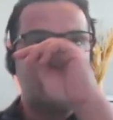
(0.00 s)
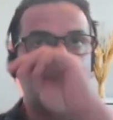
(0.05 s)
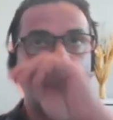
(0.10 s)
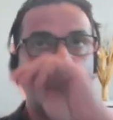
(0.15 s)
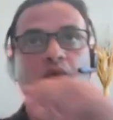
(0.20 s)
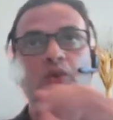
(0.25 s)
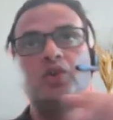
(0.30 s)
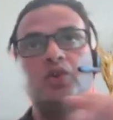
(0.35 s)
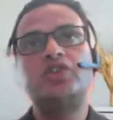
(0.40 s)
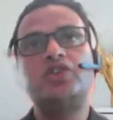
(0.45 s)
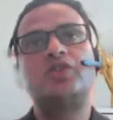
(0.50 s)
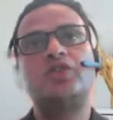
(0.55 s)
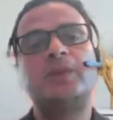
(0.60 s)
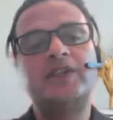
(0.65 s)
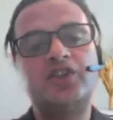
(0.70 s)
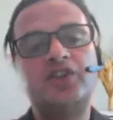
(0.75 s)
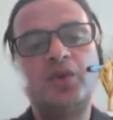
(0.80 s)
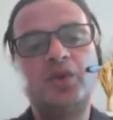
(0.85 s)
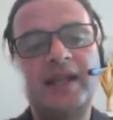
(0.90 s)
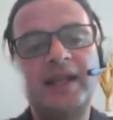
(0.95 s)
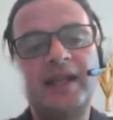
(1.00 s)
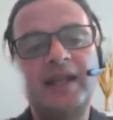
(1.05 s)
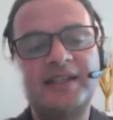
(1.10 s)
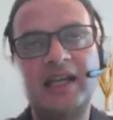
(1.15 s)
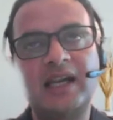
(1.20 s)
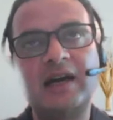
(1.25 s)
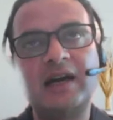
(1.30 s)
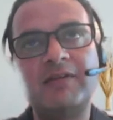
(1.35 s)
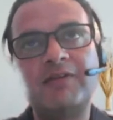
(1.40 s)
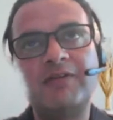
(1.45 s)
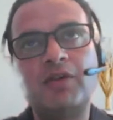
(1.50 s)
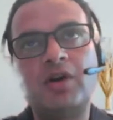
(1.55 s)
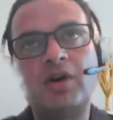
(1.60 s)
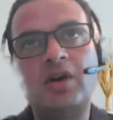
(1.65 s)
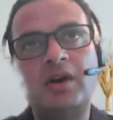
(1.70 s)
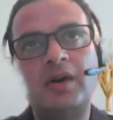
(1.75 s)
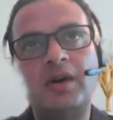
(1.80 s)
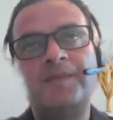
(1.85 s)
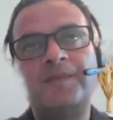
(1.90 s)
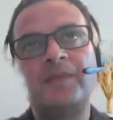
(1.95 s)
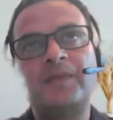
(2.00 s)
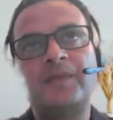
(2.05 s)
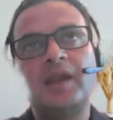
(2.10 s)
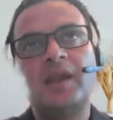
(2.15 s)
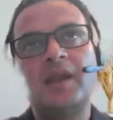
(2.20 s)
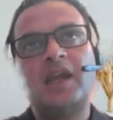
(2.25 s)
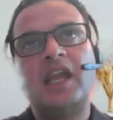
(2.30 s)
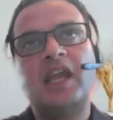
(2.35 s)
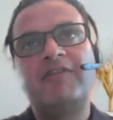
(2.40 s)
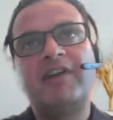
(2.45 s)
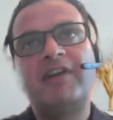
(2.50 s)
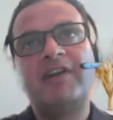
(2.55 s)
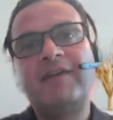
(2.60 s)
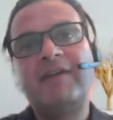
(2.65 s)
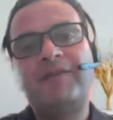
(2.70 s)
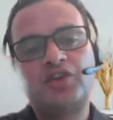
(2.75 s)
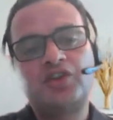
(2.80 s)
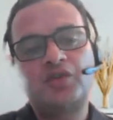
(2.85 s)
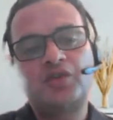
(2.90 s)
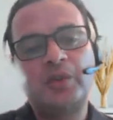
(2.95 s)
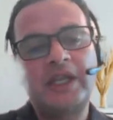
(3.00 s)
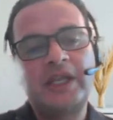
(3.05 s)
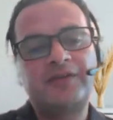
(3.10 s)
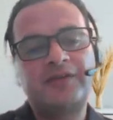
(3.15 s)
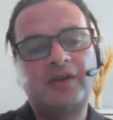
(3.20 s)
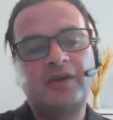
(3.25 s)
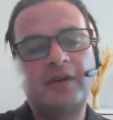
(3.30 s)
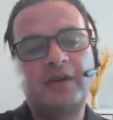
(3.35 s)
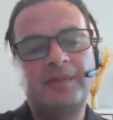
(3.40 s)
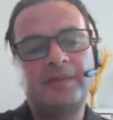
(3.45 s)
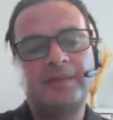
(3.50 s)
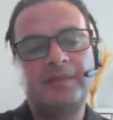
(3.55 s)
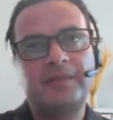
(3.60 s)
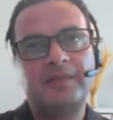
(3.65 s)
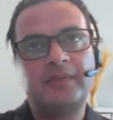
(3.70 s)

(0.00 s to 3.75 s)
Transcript: rules which you can set up for if I have to switch from